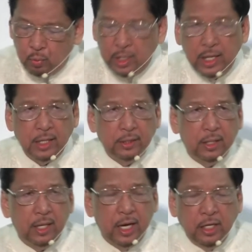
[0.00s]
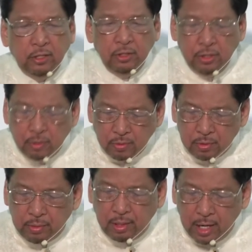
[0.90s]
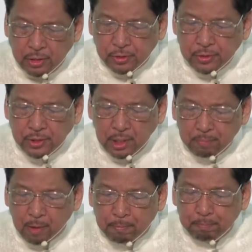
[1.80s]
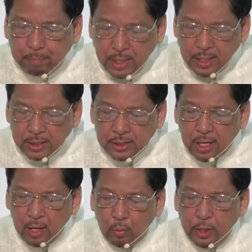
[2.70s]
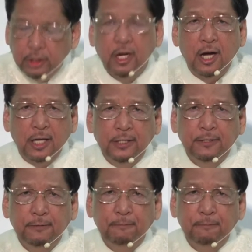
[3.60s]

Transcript: we enter a new relationship of peace with God.